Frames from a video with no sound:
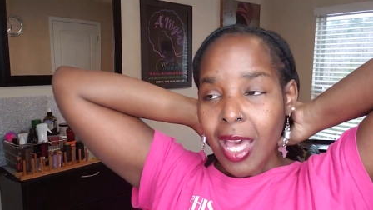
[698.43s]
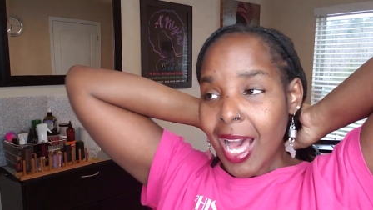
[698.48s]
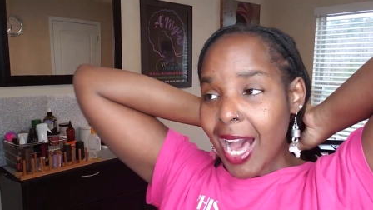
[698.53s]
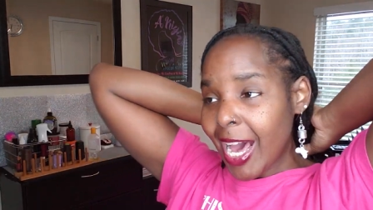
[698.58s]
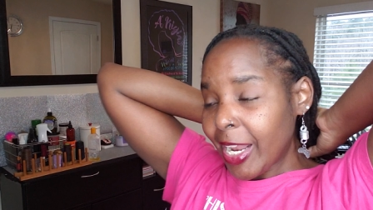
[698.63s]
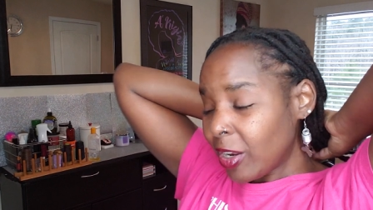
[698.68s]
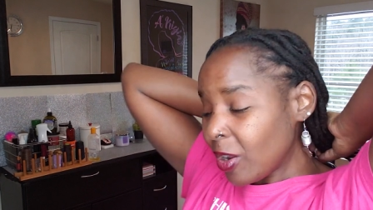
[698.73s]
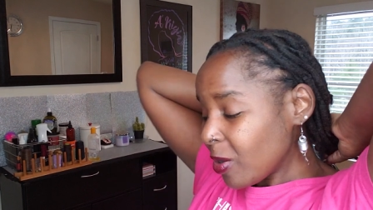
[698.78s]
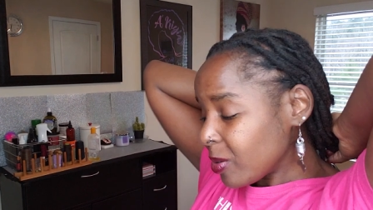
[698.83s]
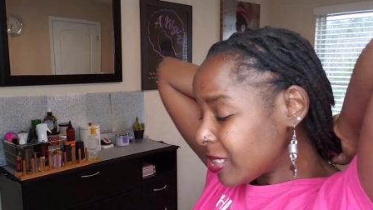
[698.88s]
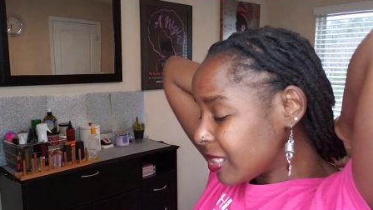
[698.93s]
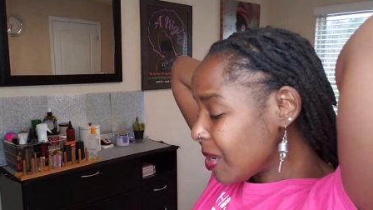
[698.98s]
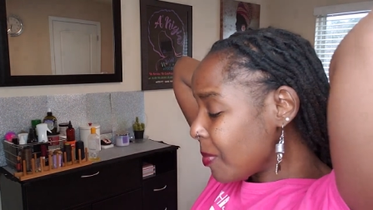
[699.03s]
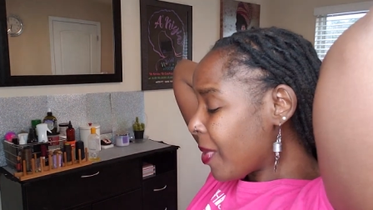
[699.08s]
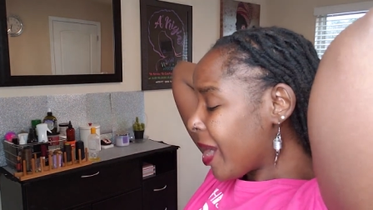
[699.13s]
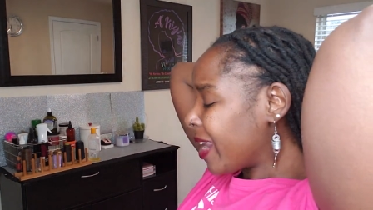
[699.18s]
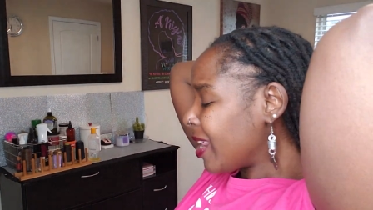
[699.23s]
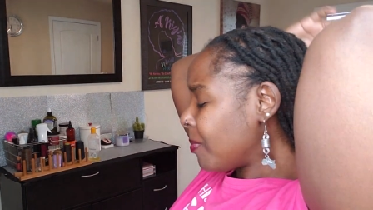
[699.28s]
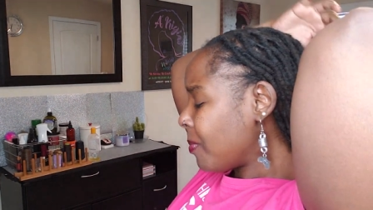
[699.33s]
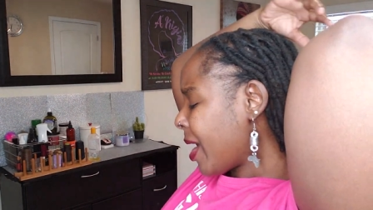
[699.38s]
I know
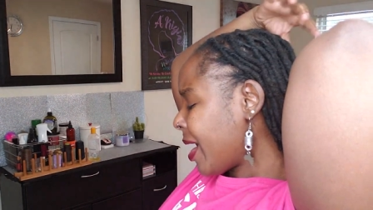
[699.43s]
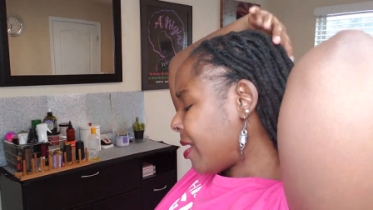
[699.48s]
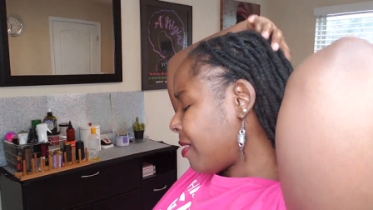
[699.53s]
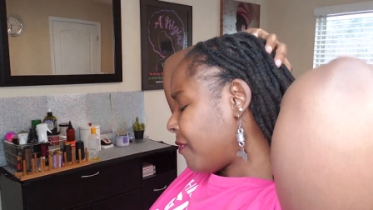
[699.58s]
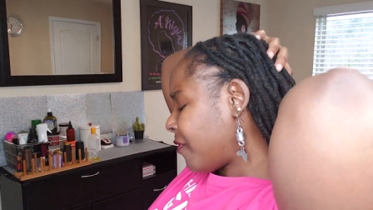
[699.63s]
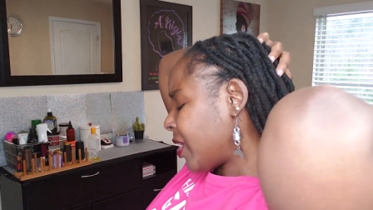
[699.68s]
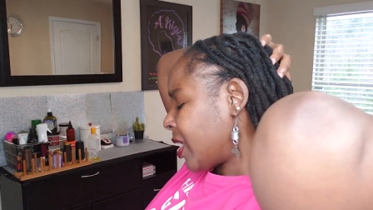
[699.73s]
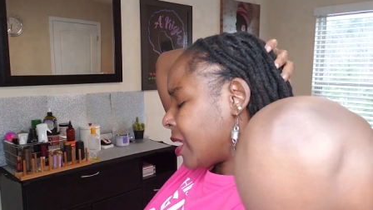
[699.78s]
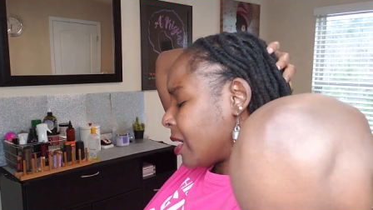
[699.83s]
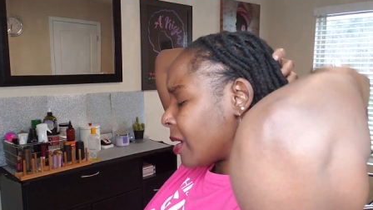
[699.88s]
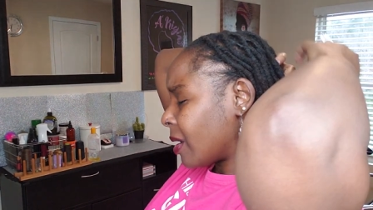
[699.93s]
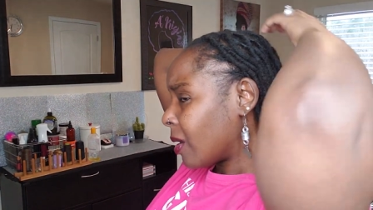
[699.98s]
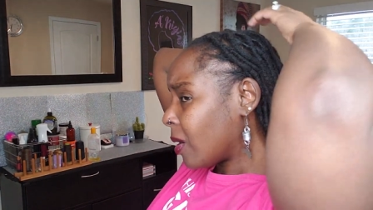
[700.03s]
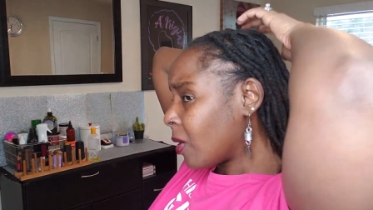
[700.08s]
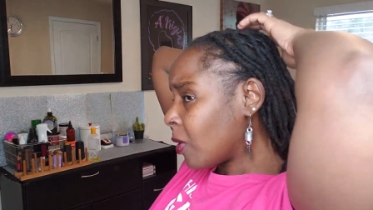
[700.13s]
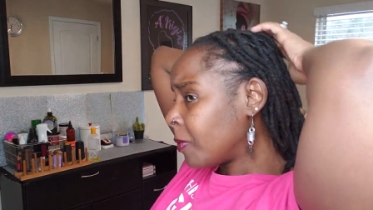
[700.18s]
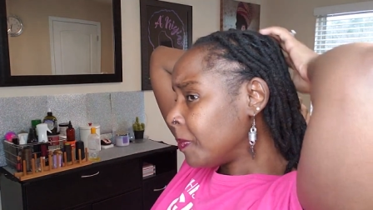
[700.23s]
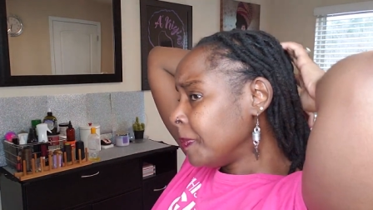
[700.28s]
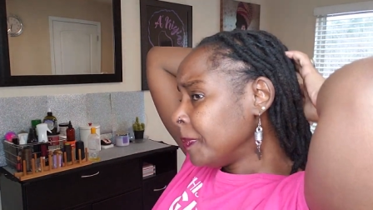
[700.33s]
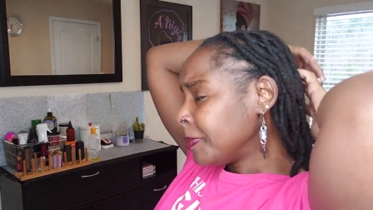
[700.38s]
somebody made a
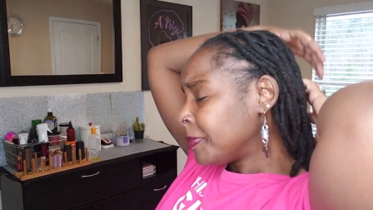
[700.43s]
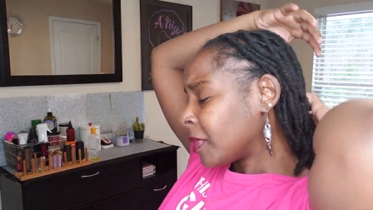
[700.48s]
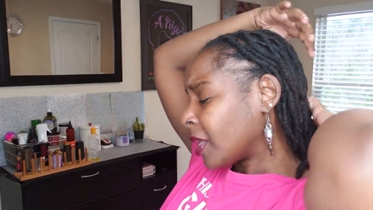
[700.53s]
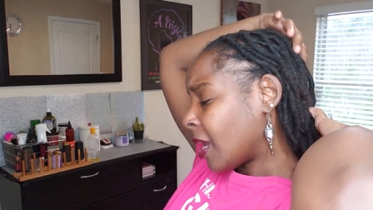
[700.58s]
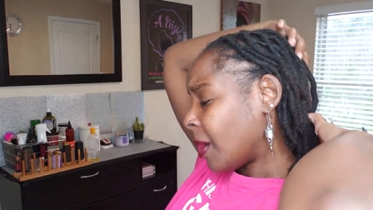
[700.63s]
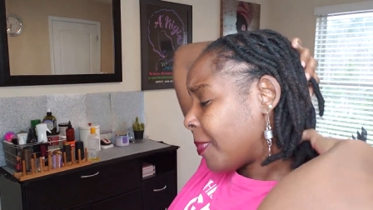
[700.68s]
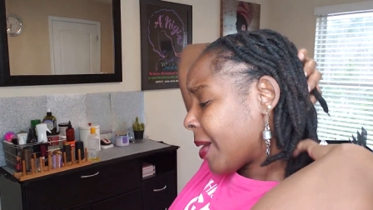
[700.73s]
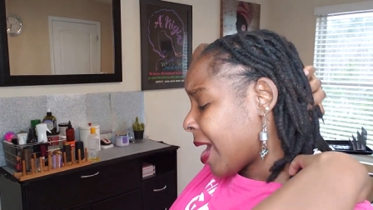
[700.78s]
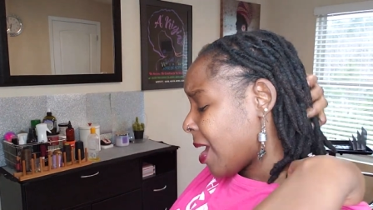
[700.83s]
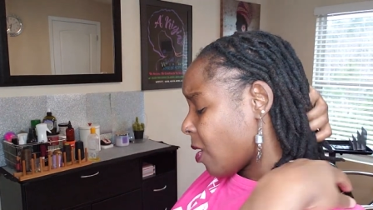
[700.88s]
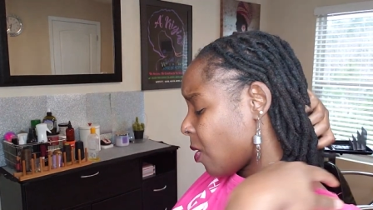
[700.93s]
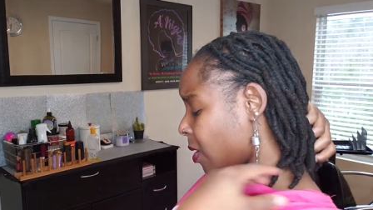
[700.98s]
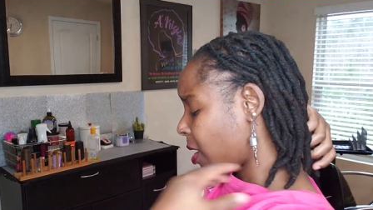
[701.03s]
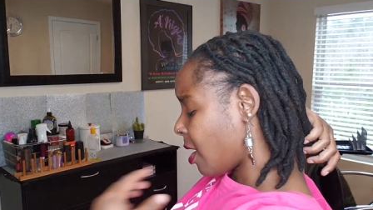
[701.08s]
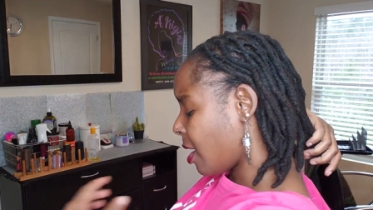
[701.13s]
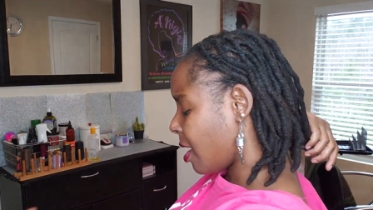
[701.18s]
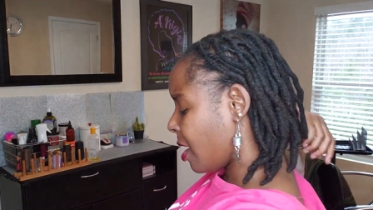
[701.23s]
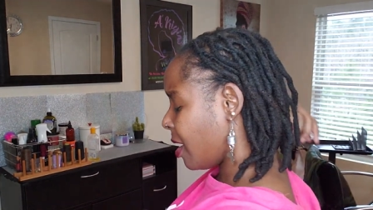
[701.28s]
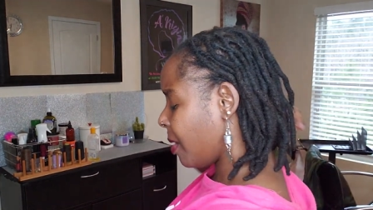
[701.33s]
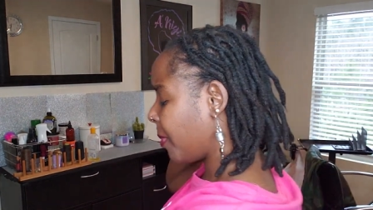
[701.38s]
video about
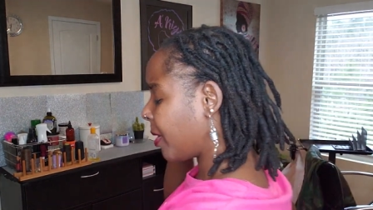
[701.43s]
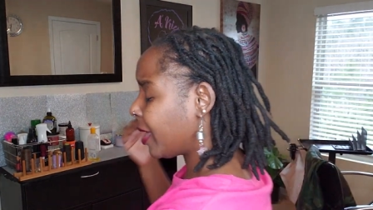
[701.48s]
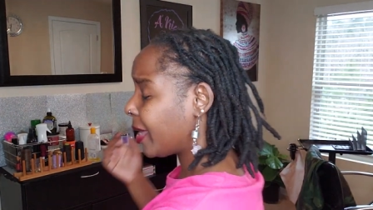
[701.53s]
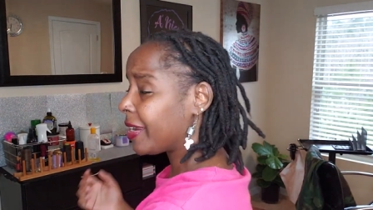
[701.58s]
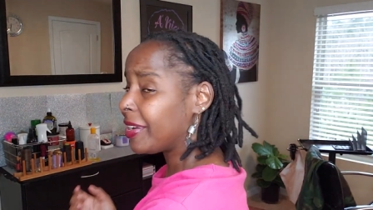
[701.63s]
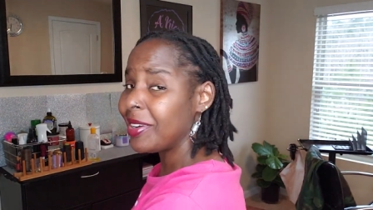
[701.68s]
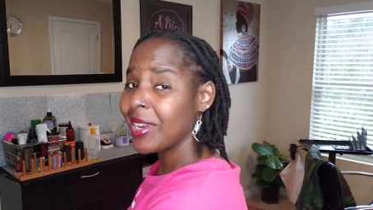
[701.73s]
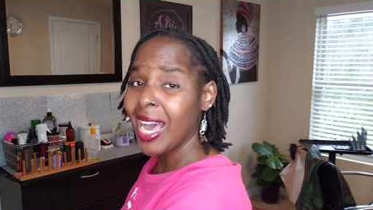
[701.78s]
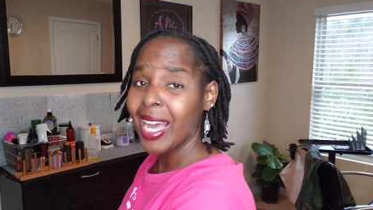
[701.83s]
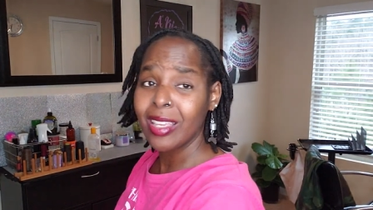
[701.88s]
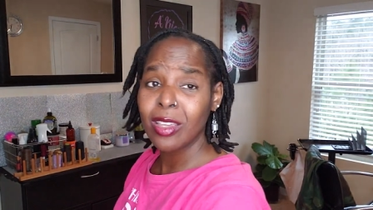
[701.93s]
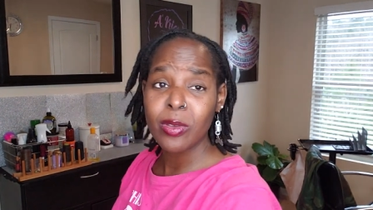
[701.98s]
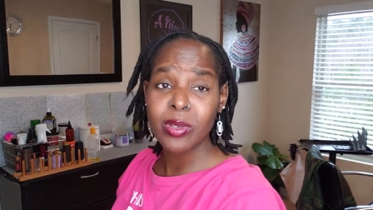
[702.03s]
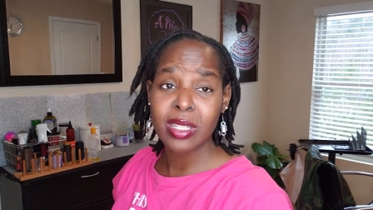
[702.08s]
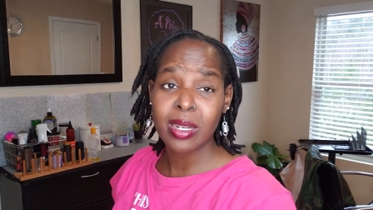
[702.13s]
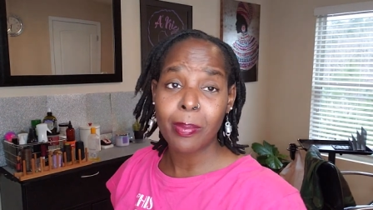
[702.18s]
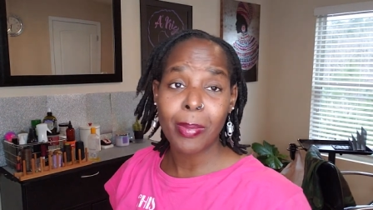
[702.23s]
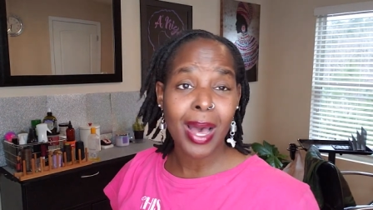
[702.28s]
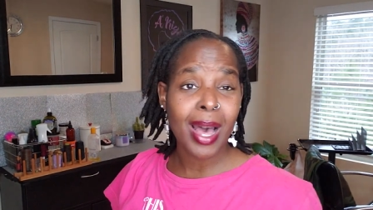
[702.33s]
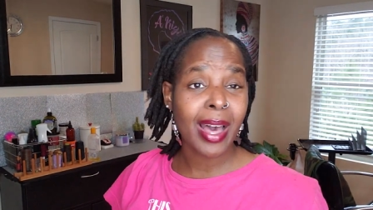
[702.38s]
um, not
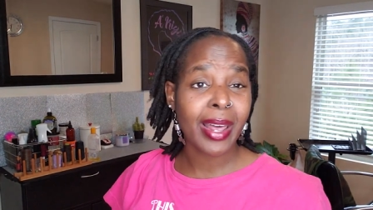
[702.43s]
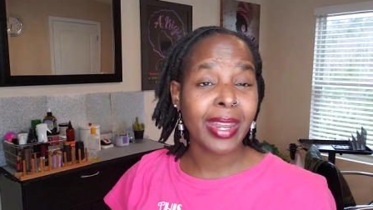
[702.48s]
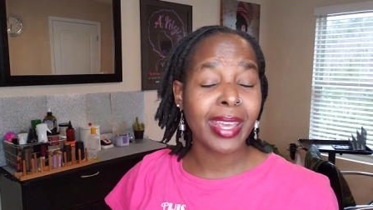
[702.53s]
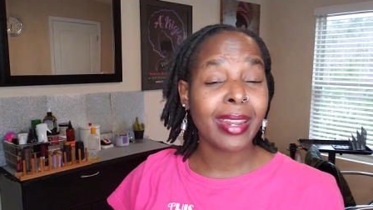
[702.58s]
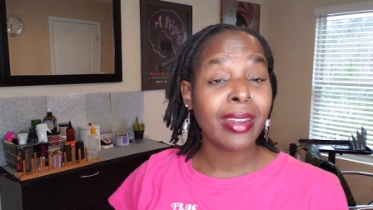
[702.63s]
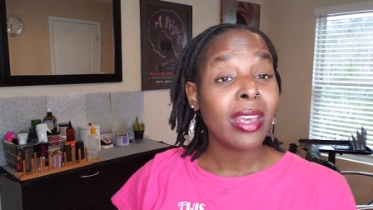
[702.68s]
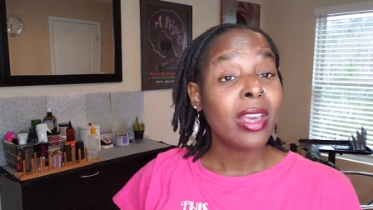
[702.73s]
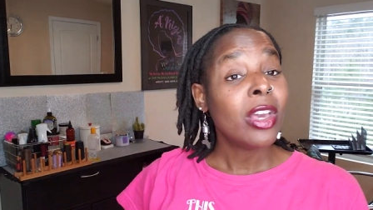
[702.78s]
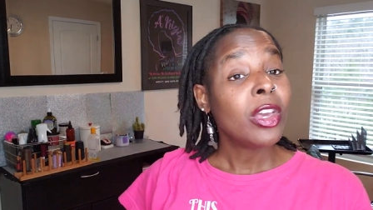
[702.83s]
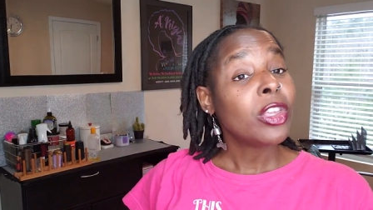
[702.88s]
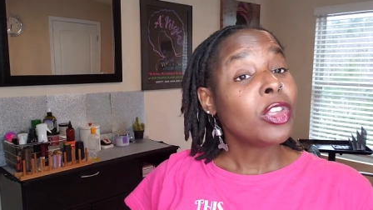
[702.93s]
using a bonnet.